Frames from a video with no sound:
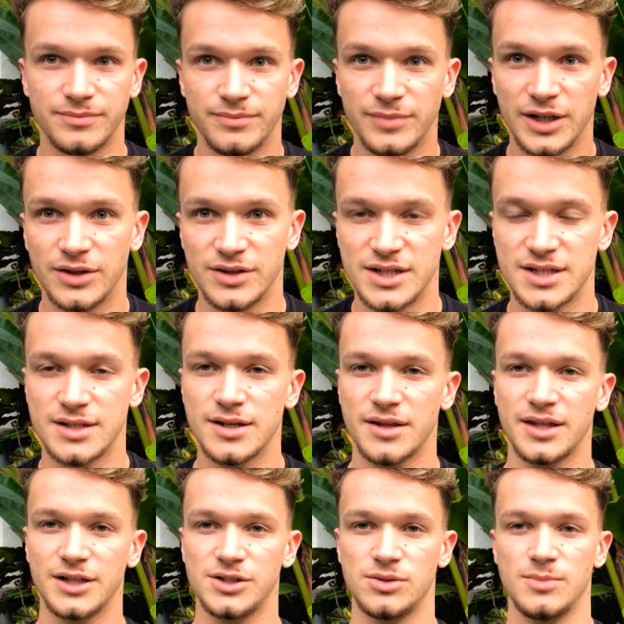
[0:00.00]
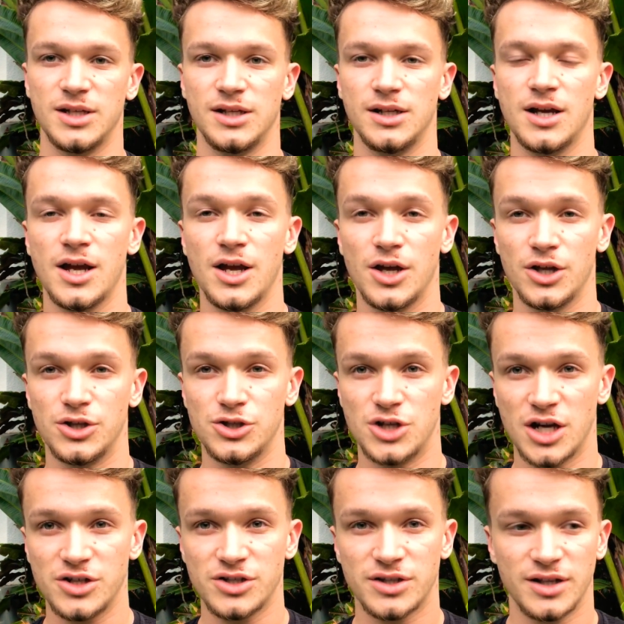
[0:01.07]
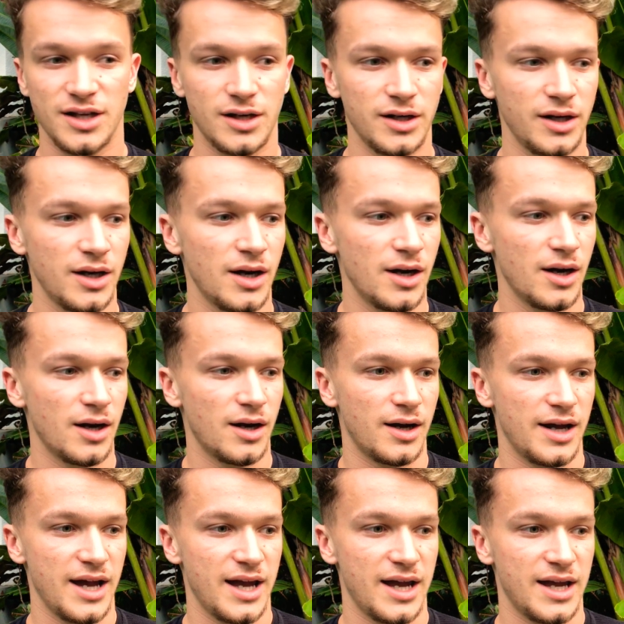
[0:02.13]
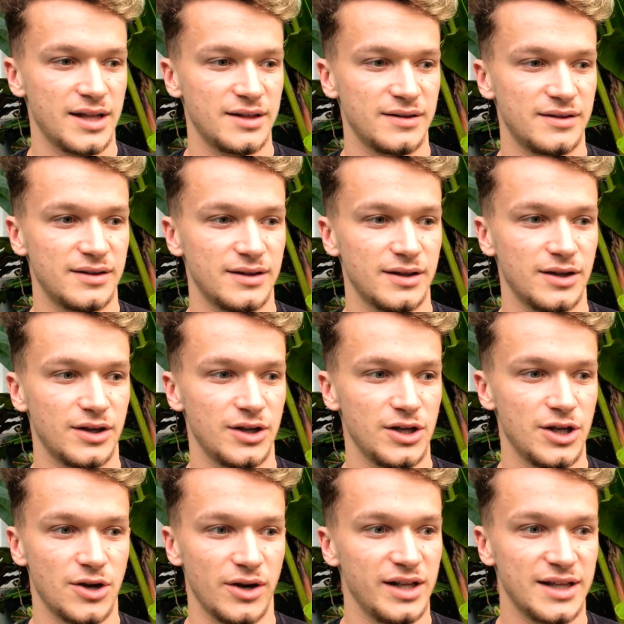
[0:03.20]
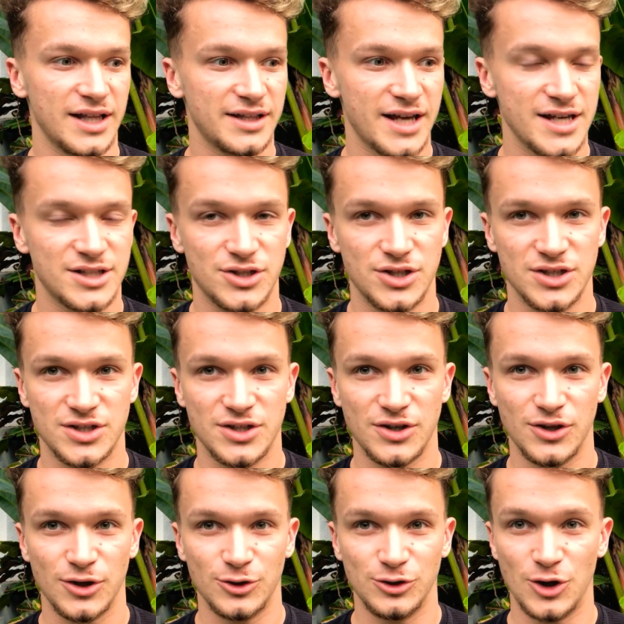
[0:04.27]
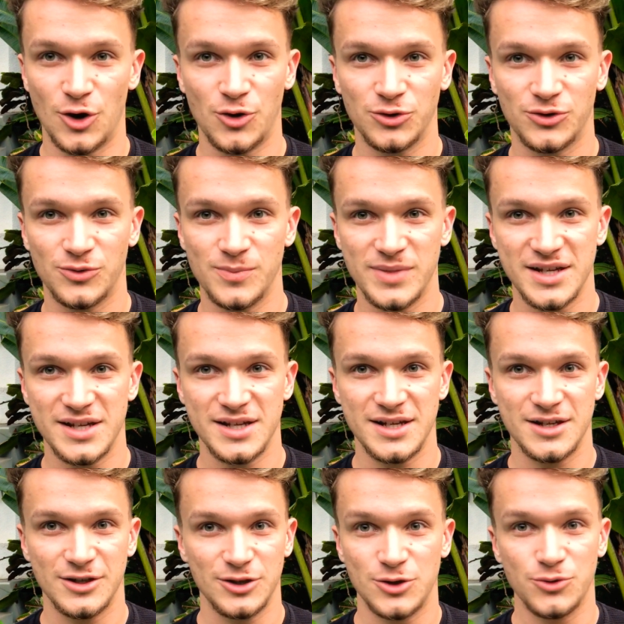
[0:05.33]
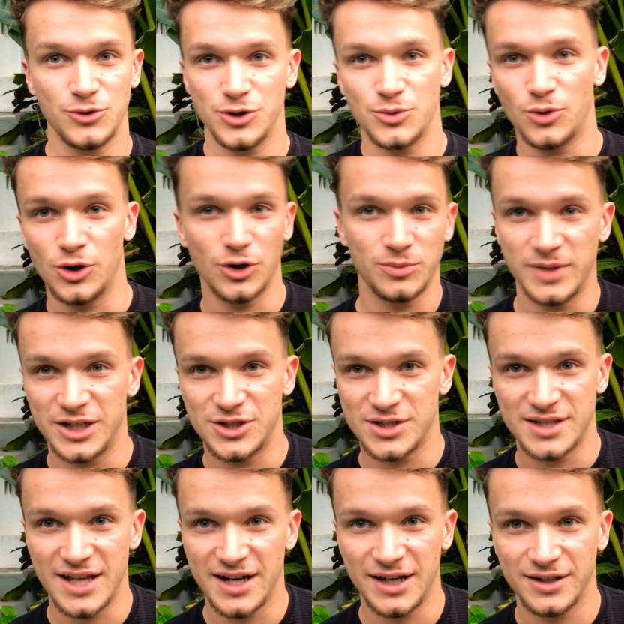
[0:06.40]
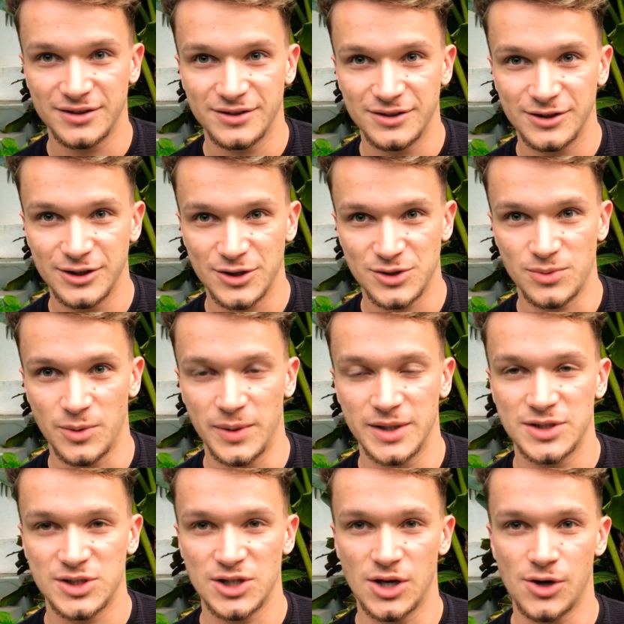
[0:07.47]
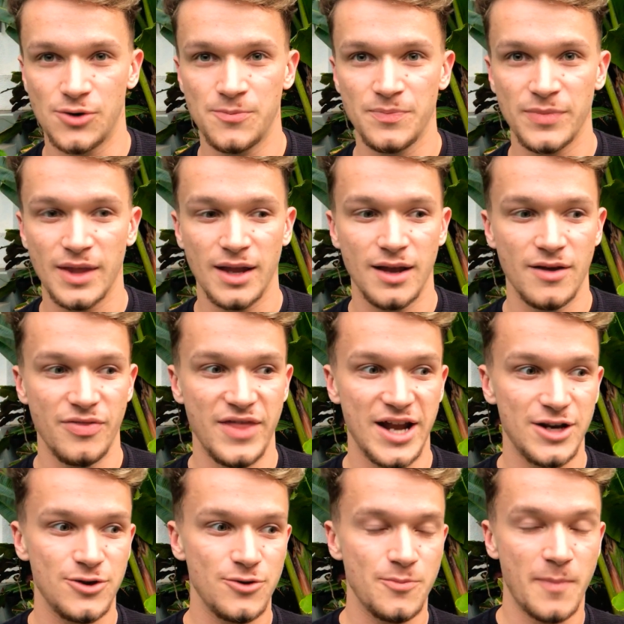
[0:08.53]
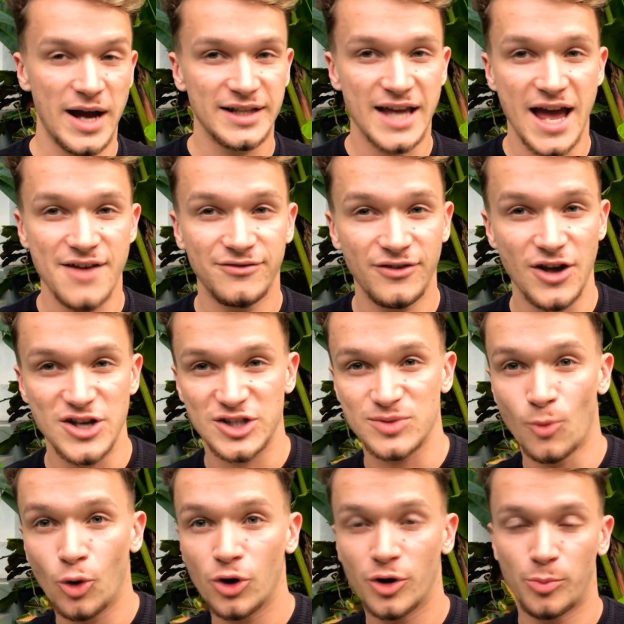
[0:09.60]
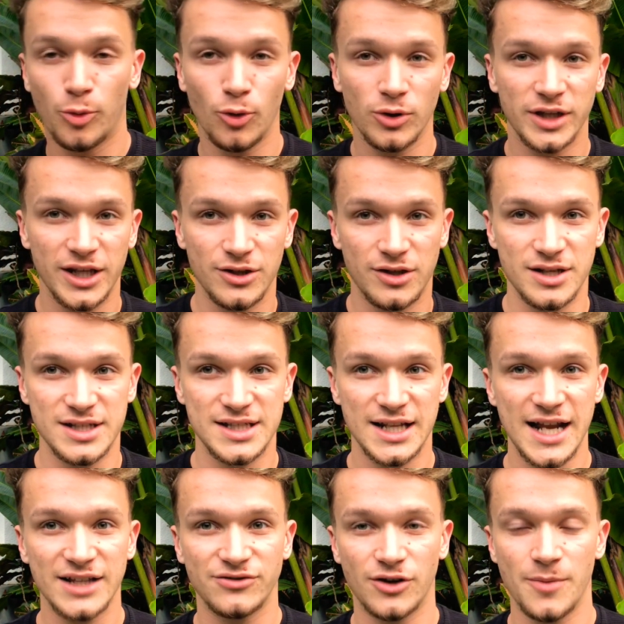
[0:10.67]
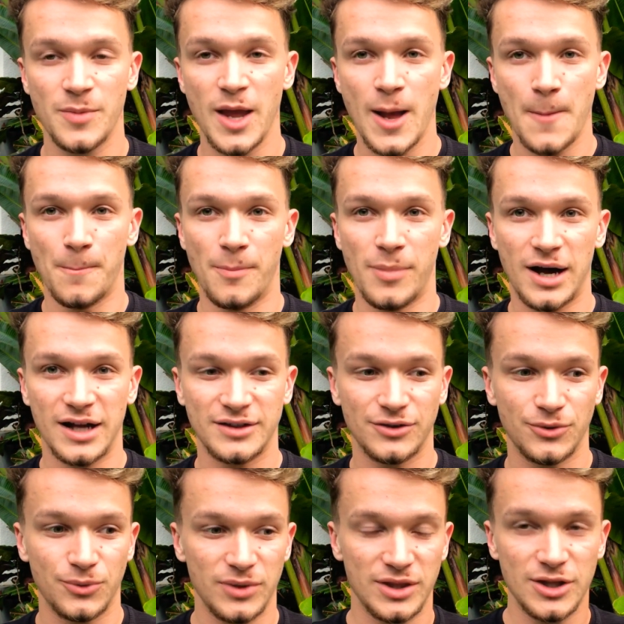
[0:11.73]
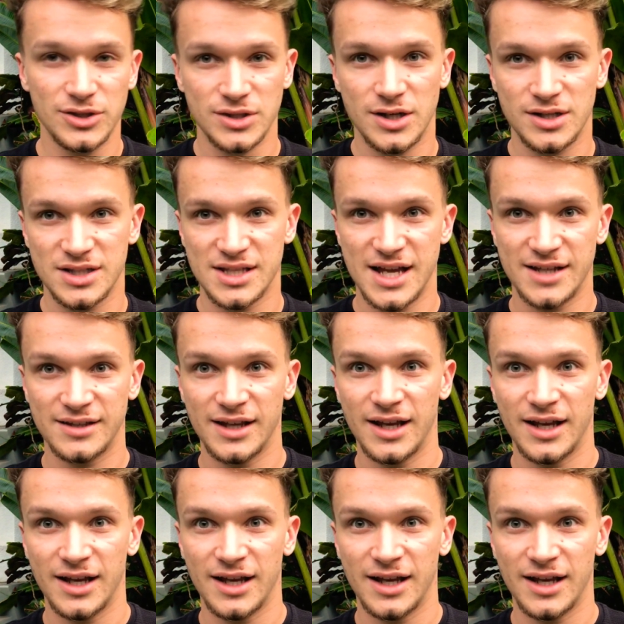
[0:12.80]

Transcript: there's nothing to be judged here. And in that case, just don't be, you will not be just dating those women. So then you might have a smaller pool that you can select from, but with those girls that